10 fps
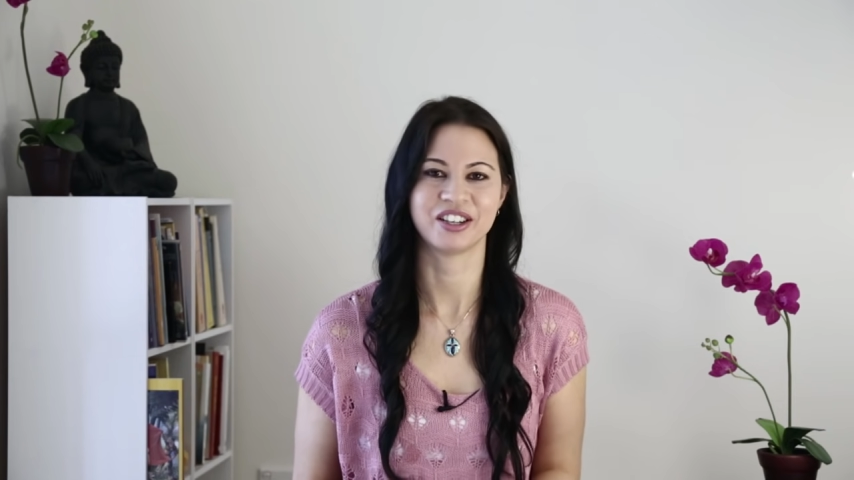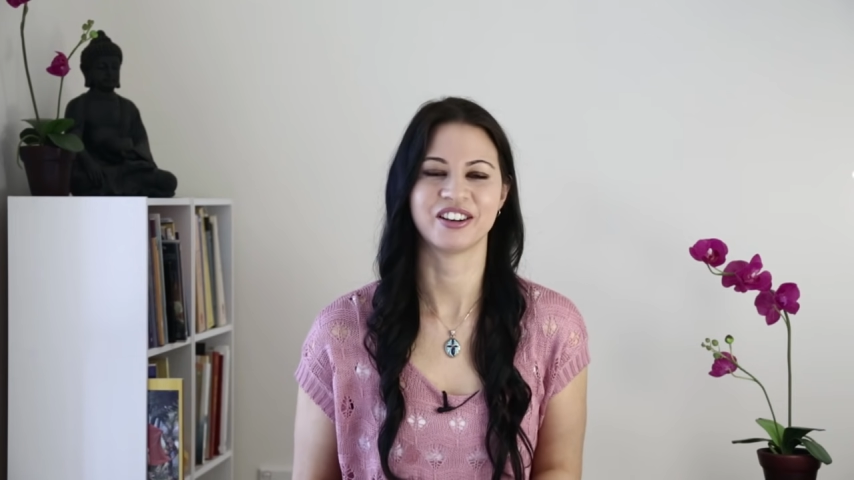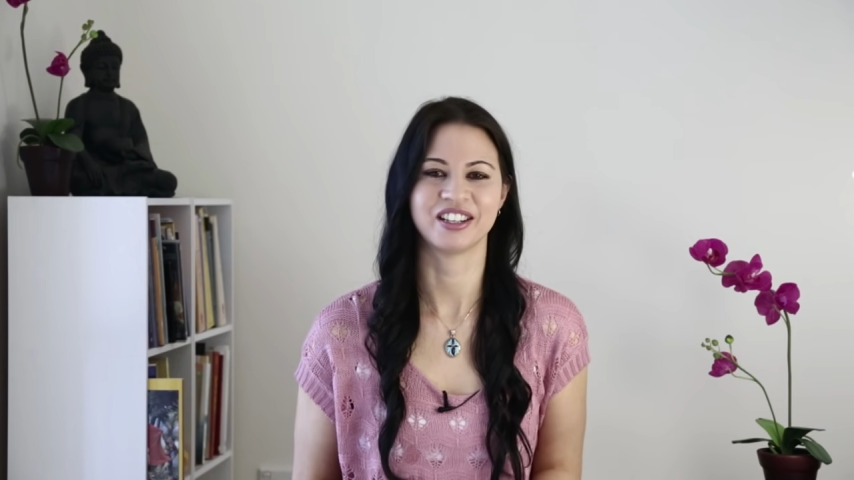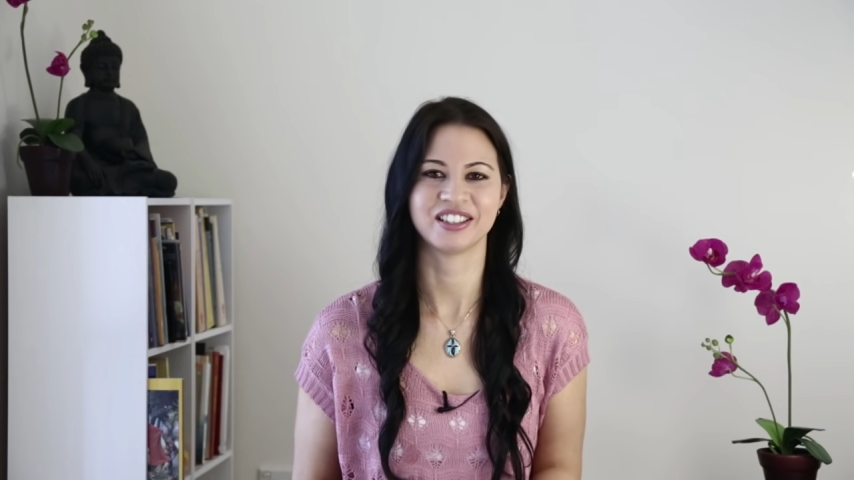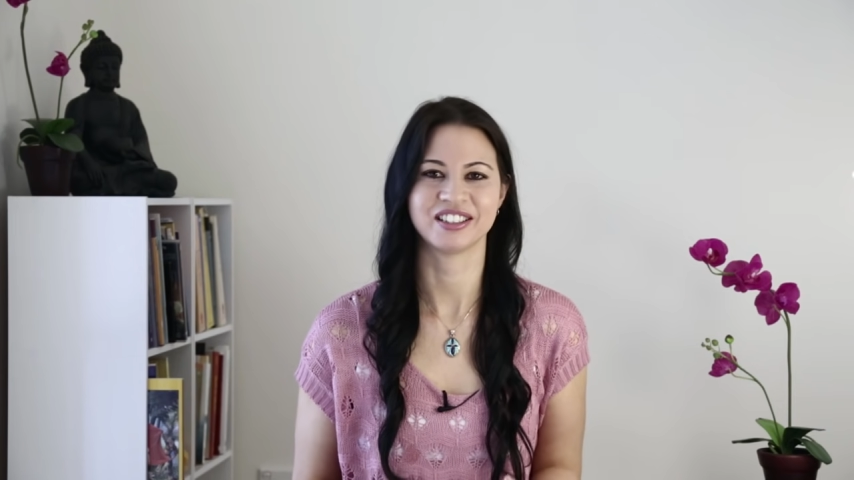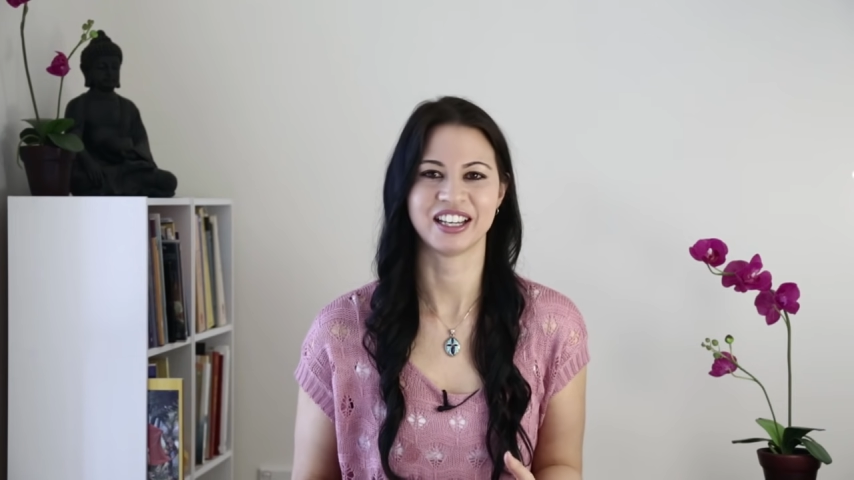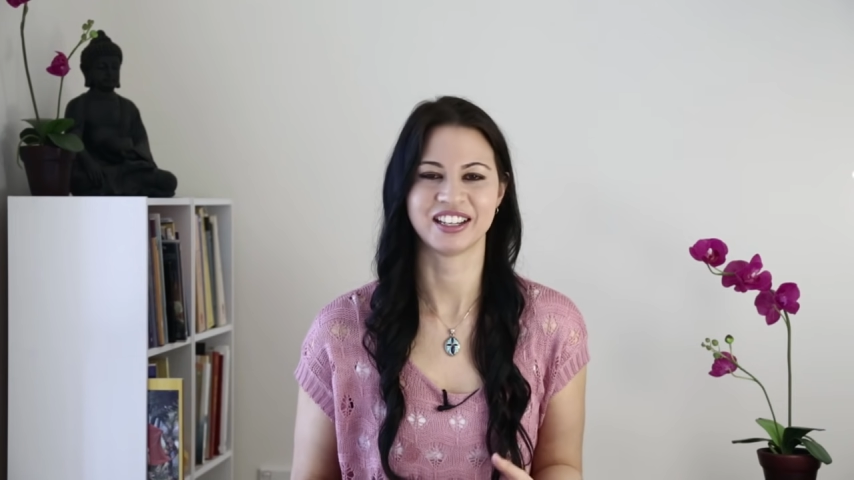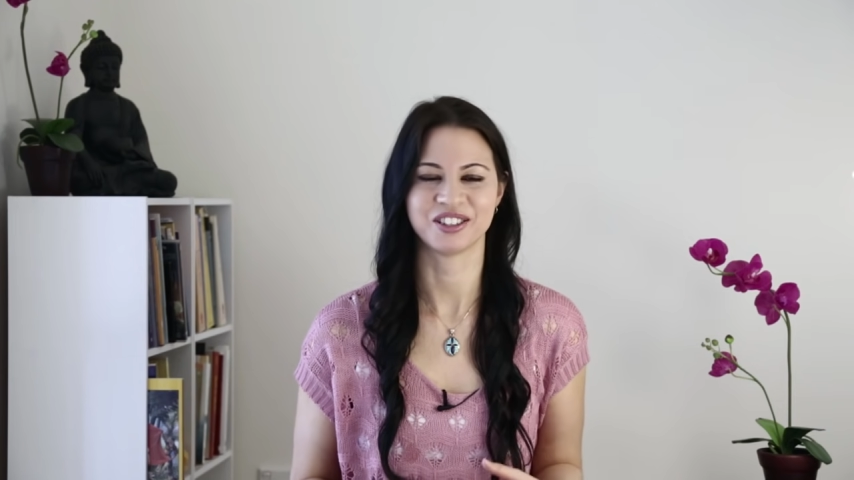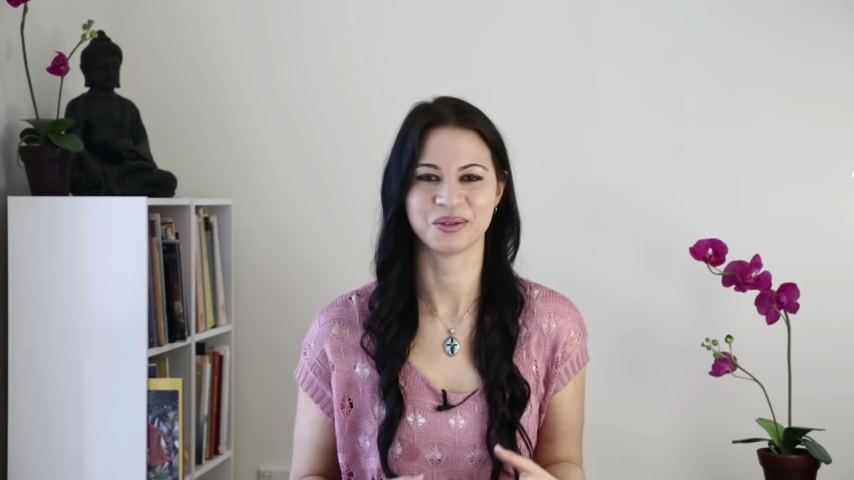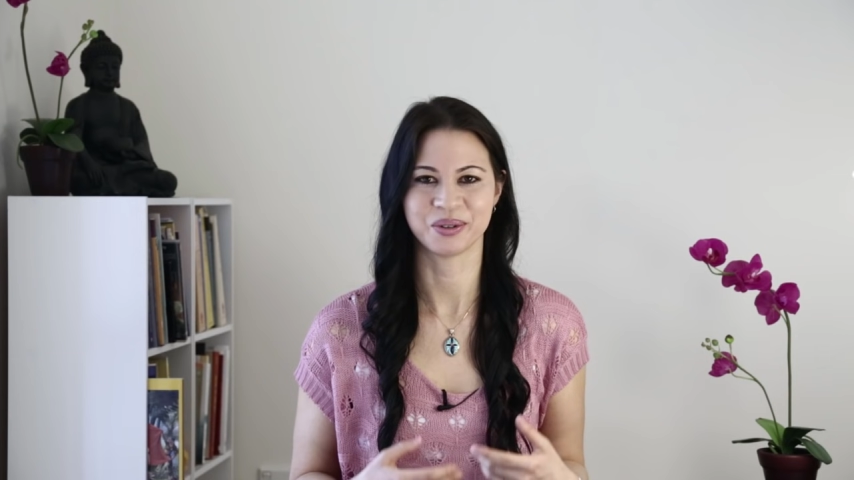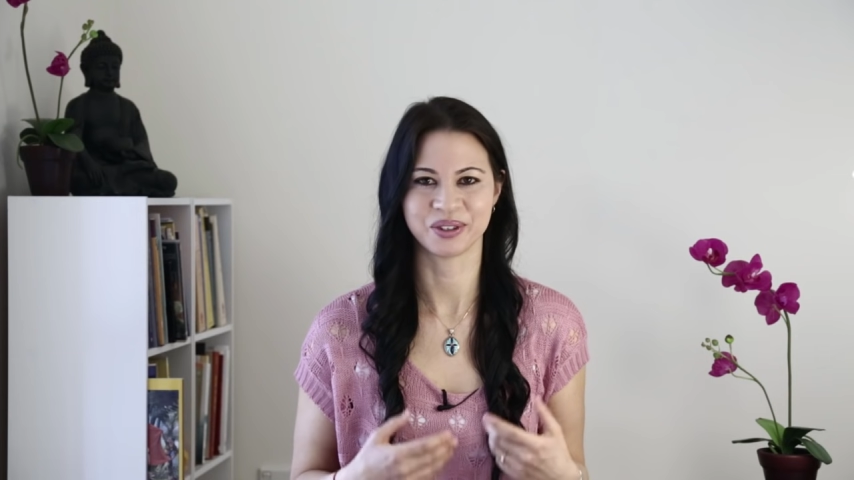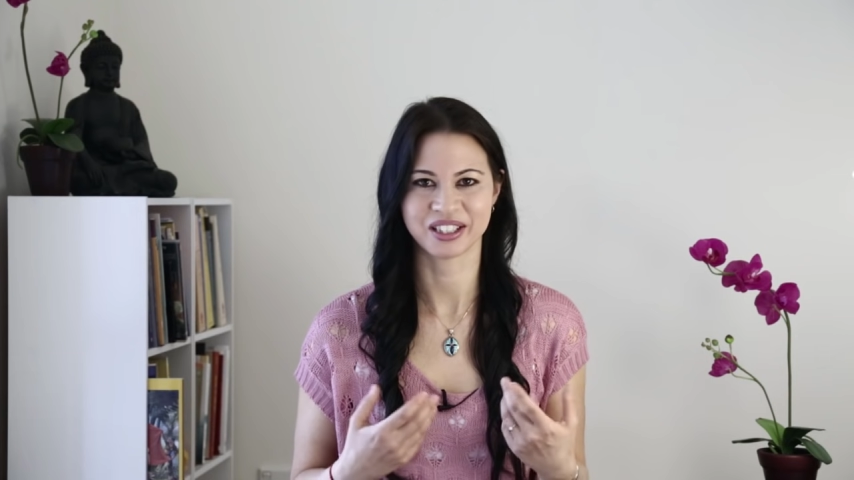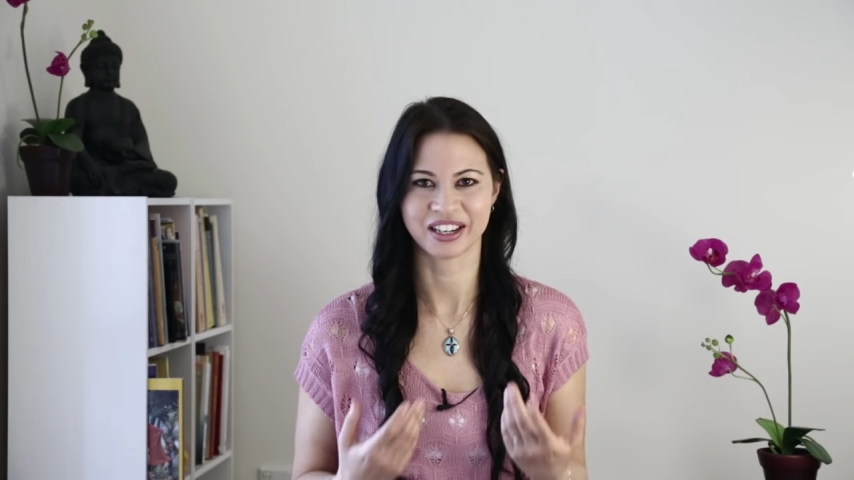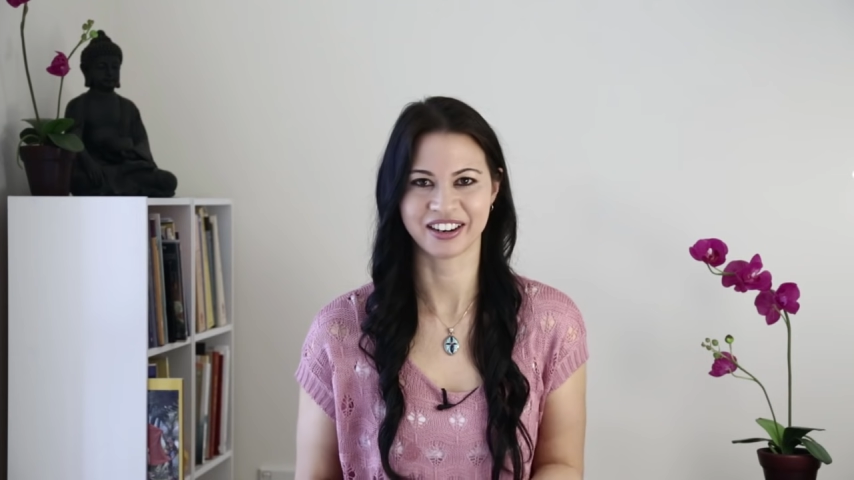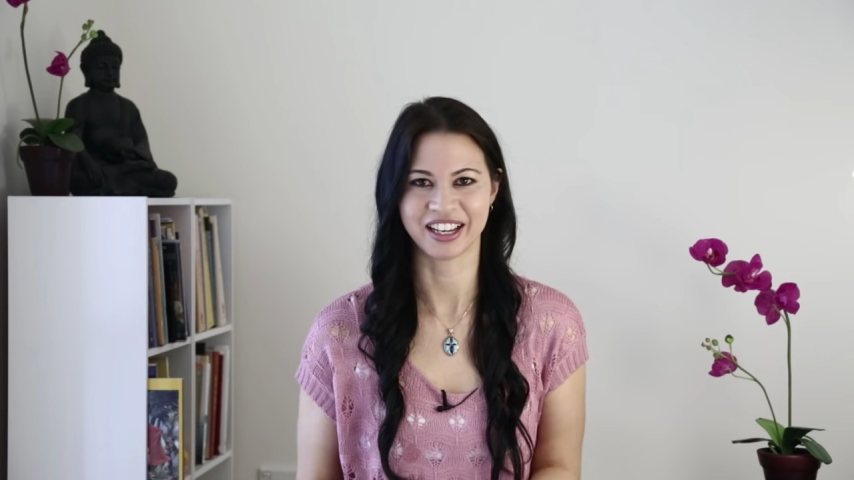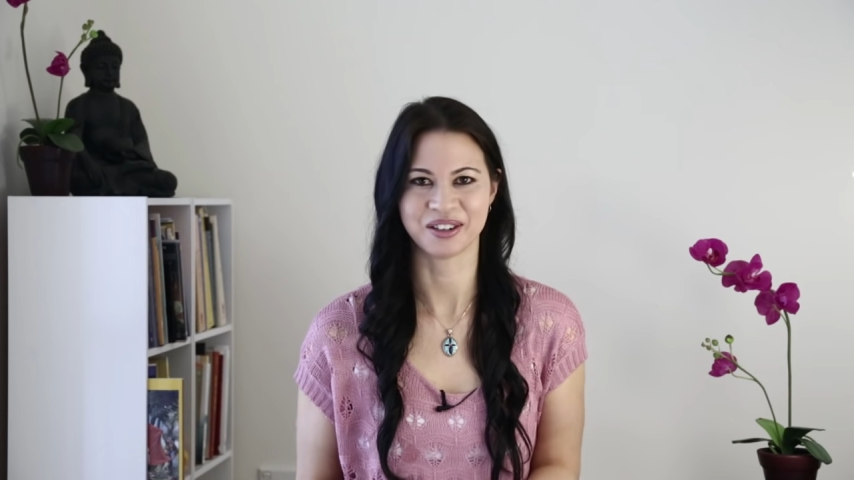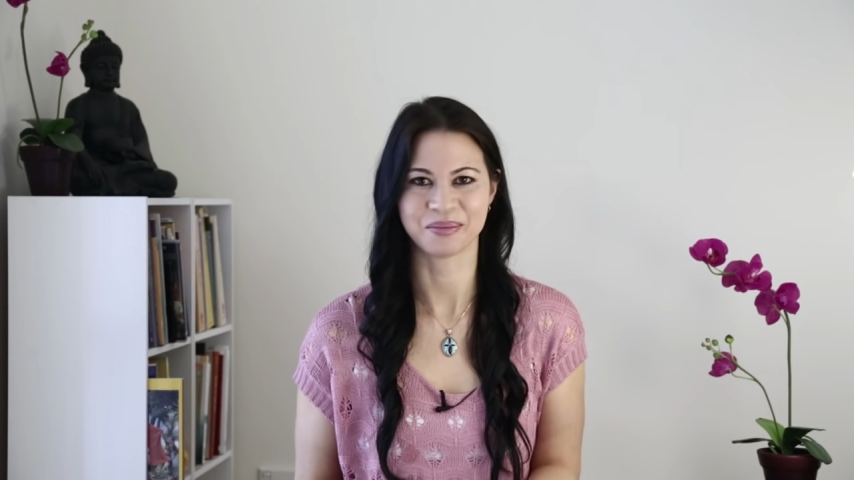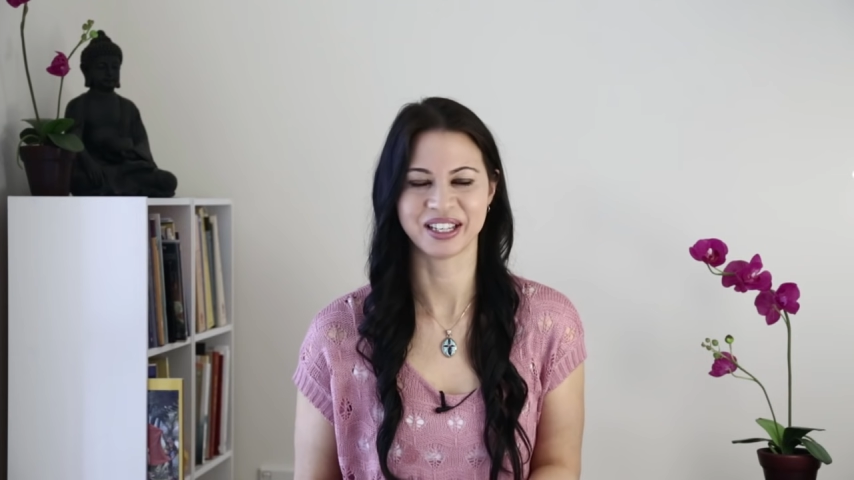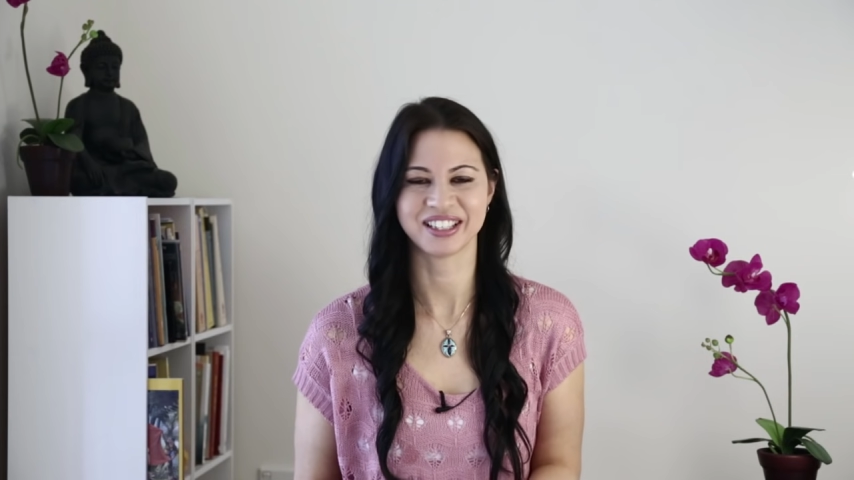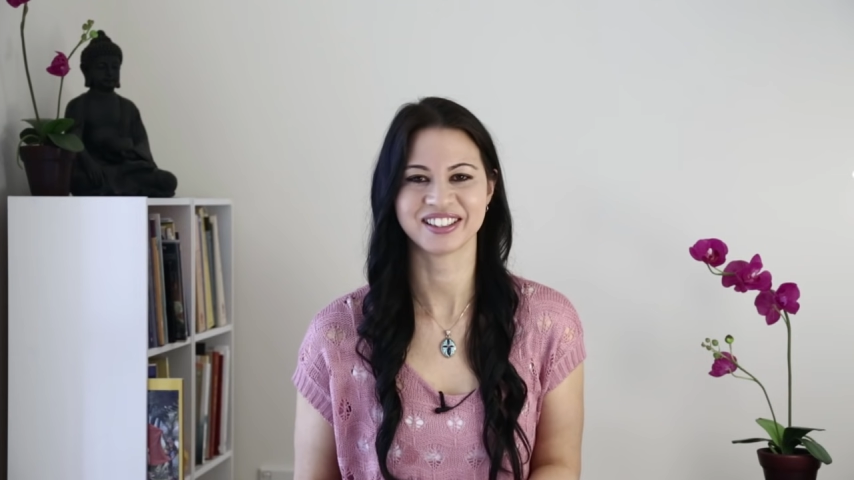kindness out towards our
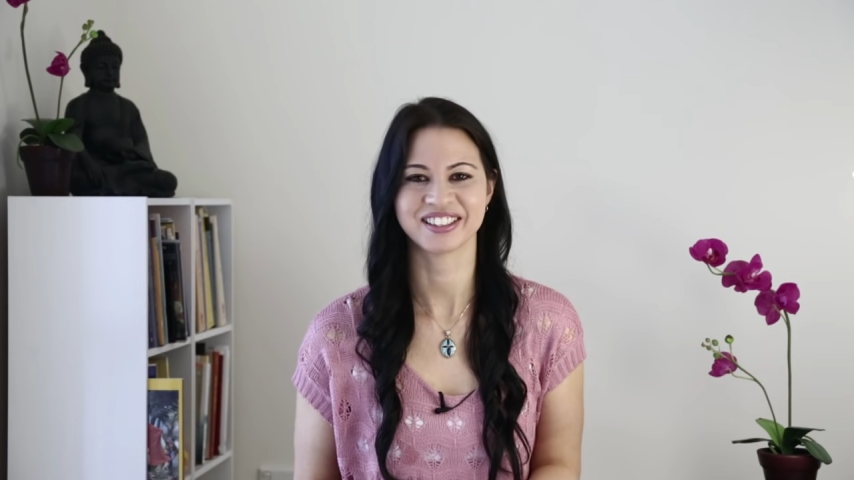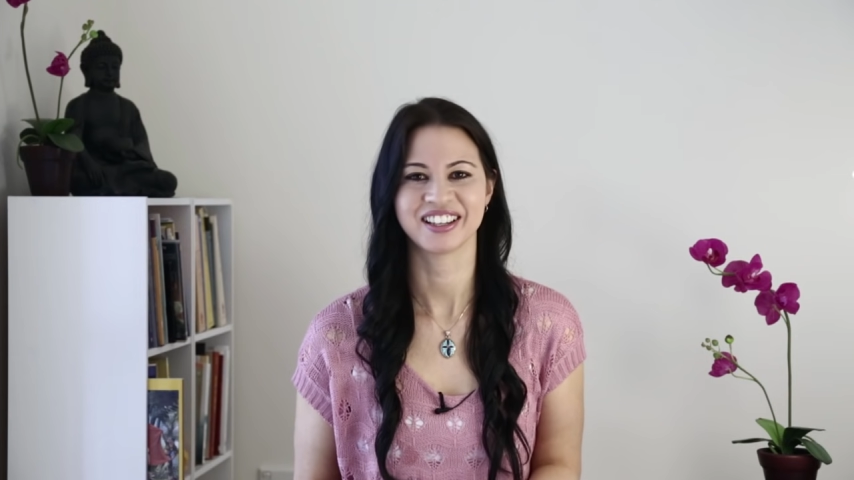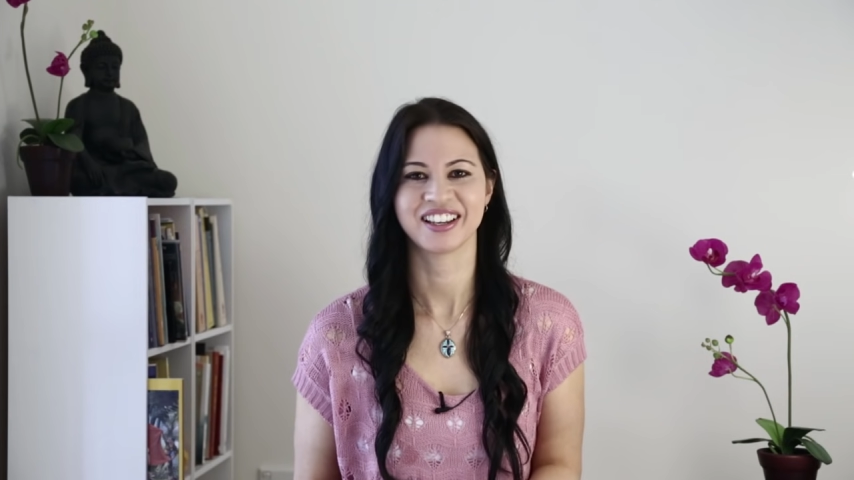enemies.